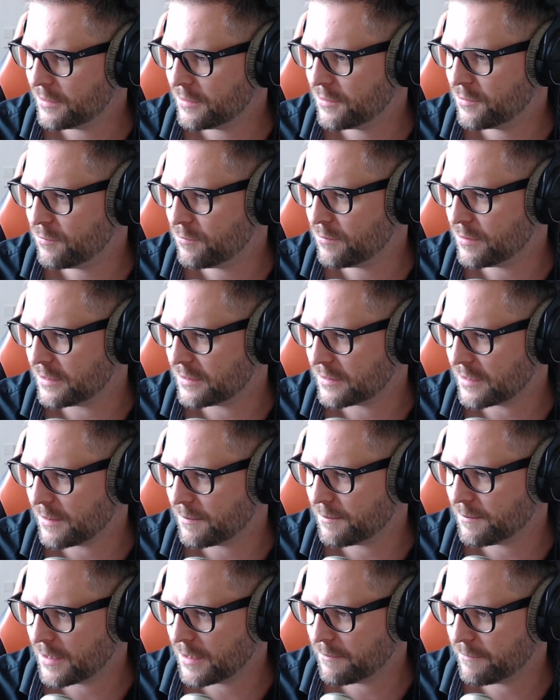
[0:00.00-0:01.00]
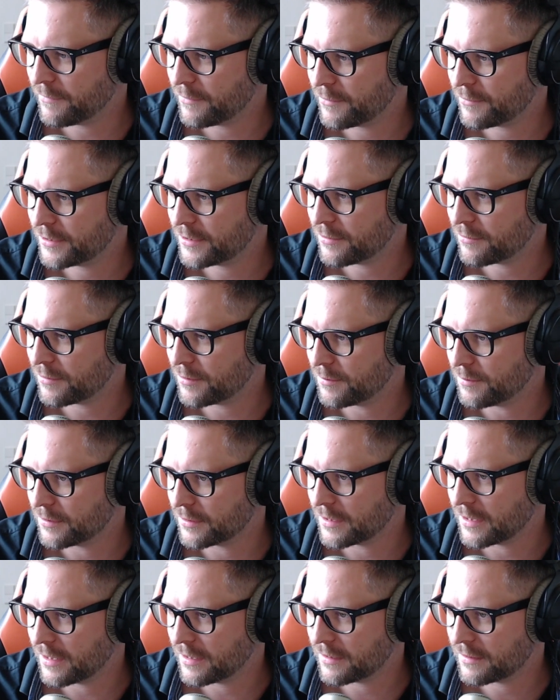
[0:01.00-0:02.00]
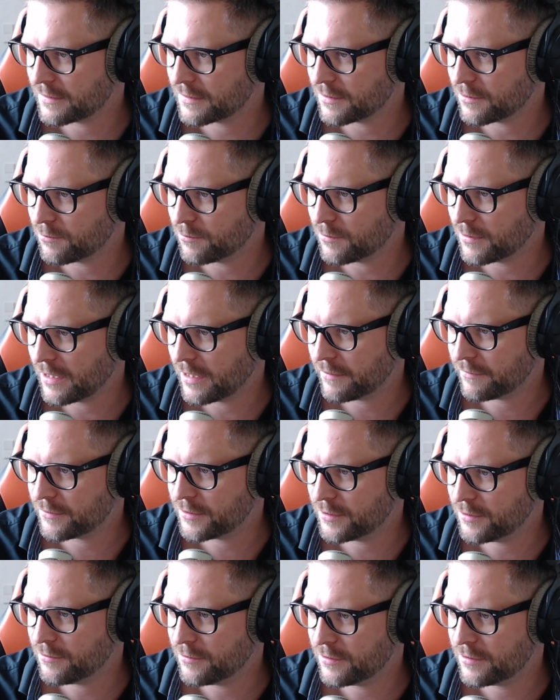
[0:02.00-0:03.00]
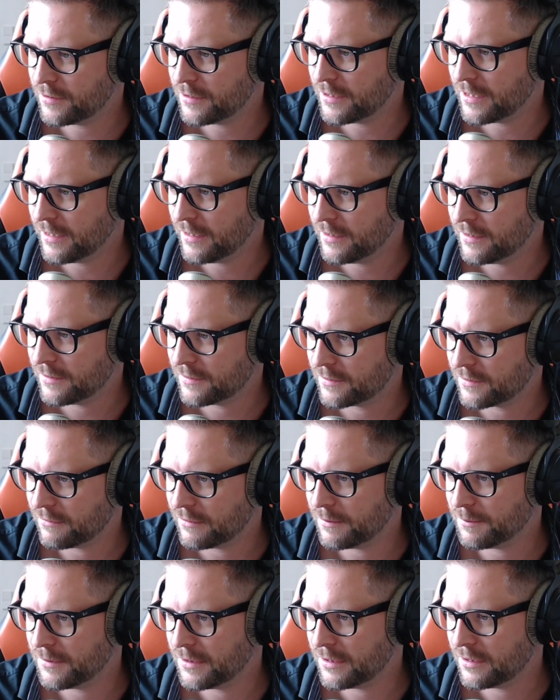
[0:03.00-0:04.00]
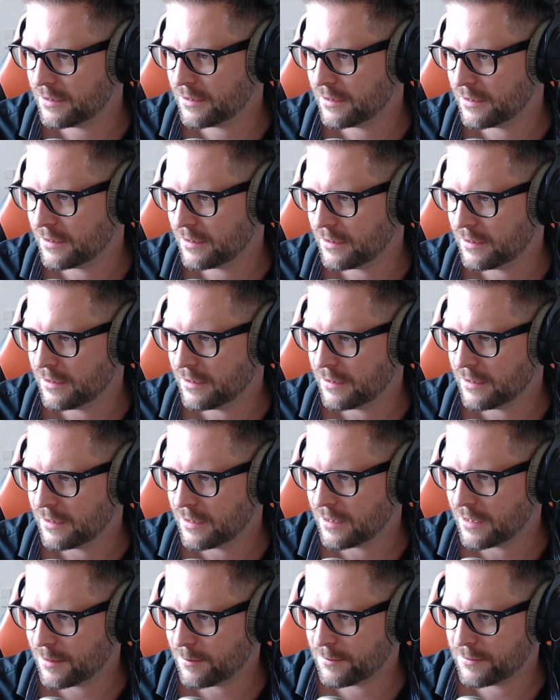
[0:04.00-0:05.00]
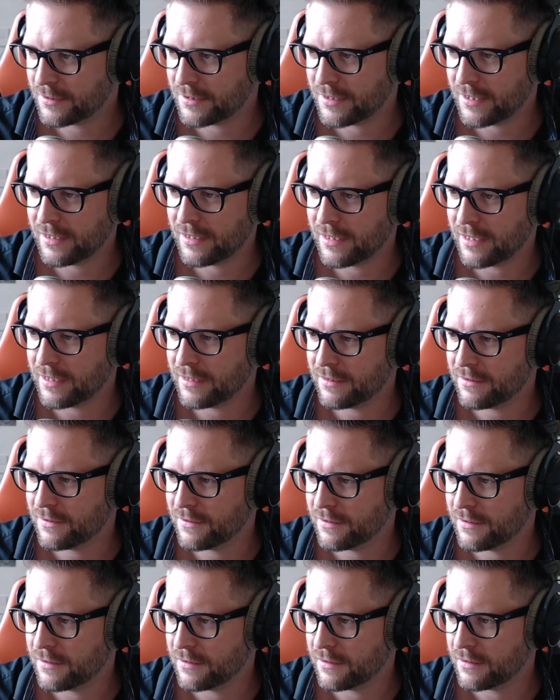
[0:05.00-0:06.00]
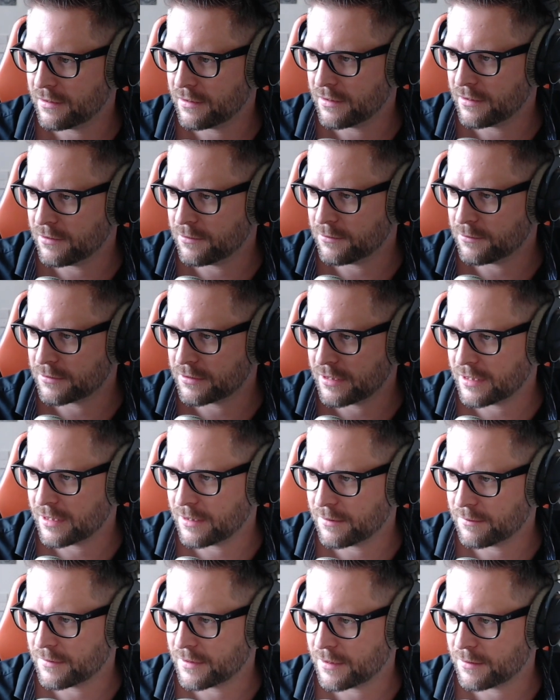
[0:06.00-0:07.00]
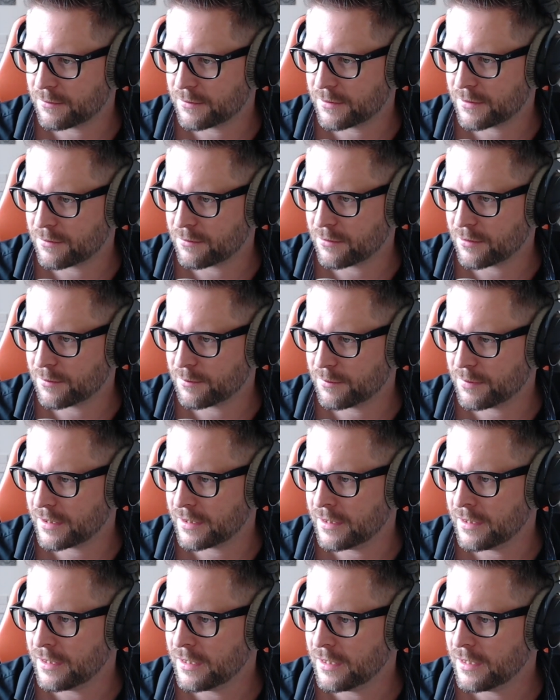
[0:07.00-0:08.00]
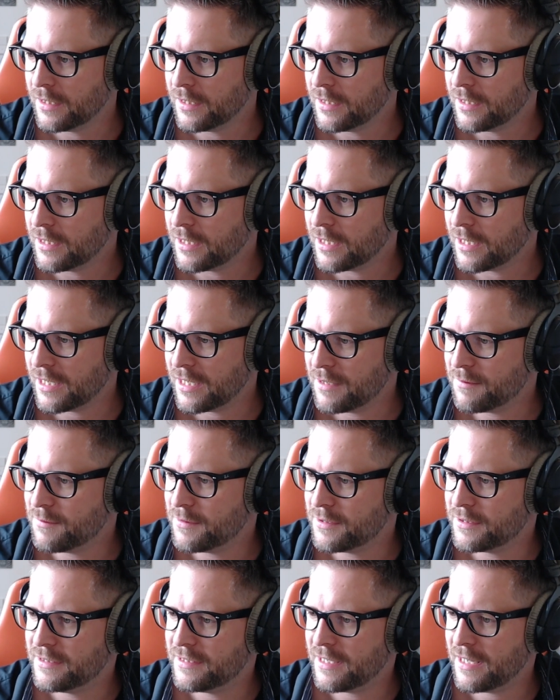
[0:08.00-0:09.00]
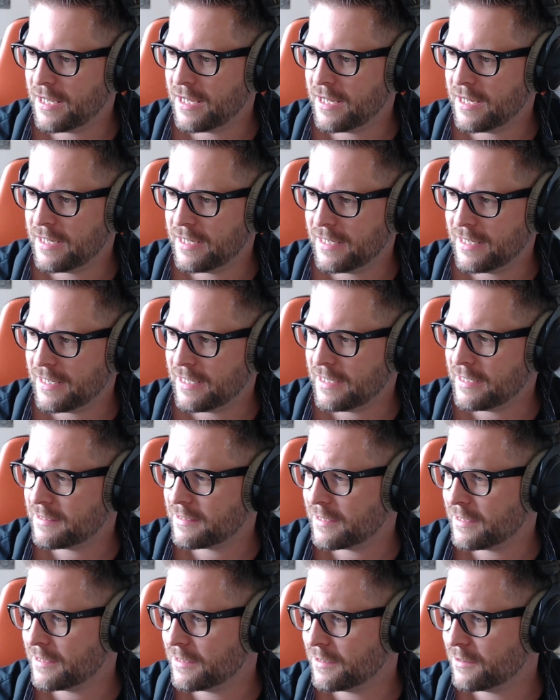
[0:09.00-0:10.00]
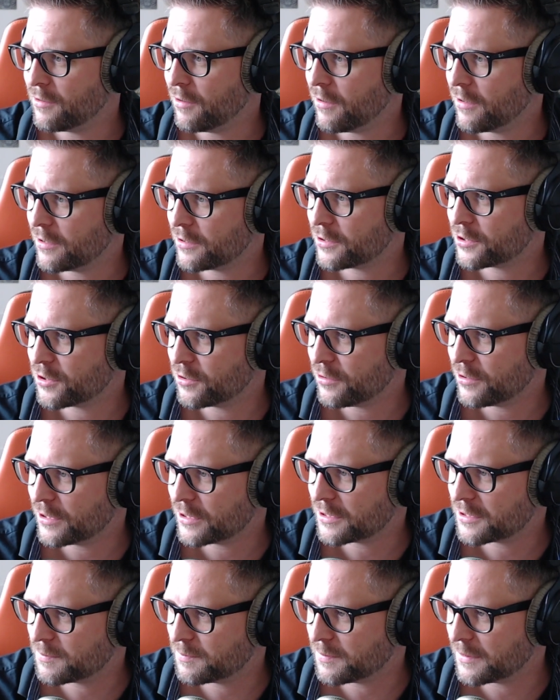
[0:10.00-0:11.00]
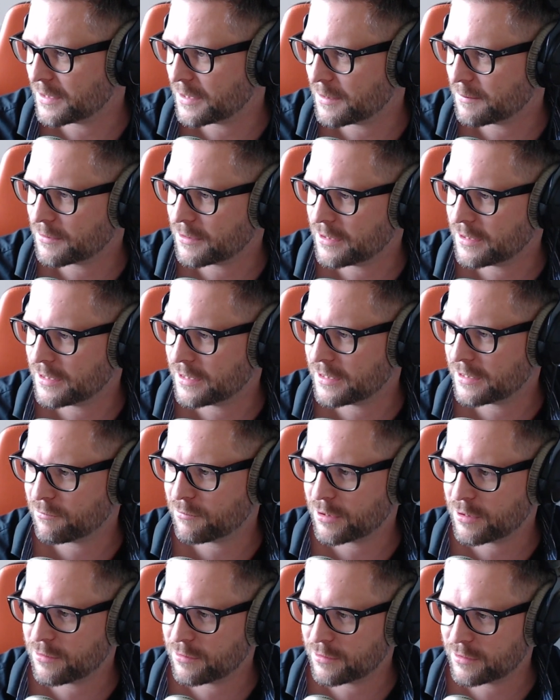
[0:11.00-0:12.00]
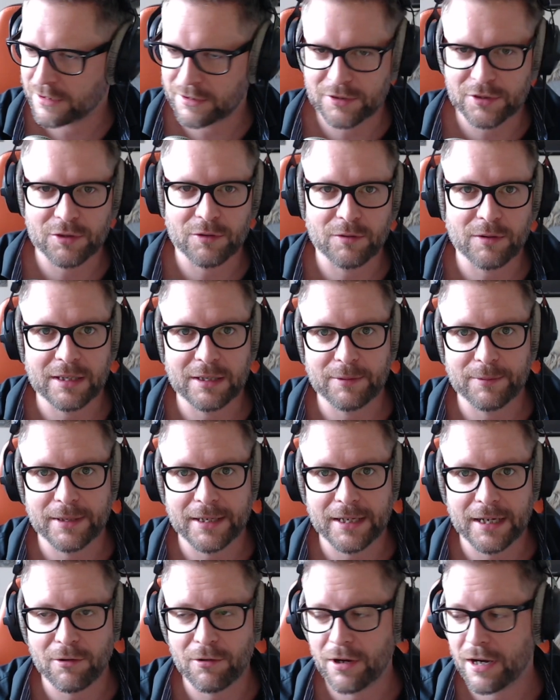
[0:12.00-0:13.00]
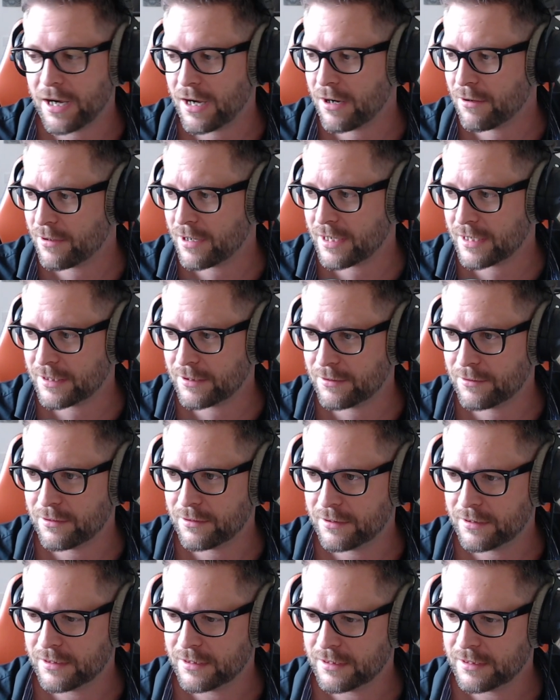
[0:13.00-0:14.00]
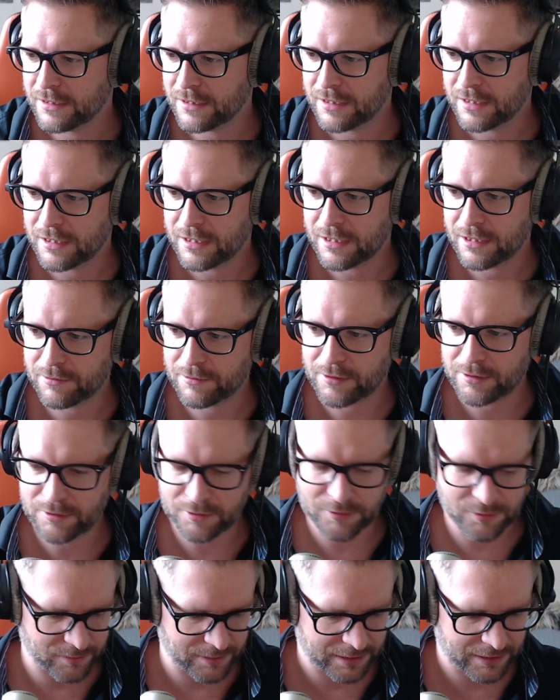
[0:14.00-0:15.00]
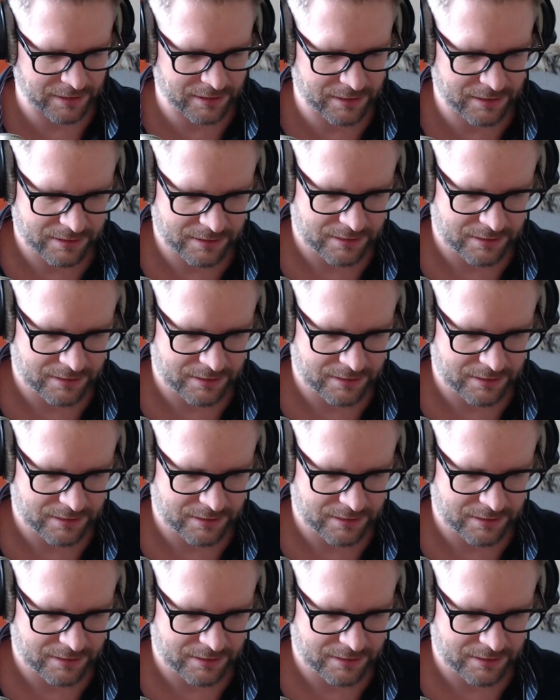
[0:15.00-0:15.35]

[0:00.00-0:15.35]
do it. I'm very sorry about that. So we'll have to do it today. So I'm a day late. Oh damn, that was the wrong button. I'm a day late and $1 short, but I'm gonna record this show anyway. How are you? How are you doing?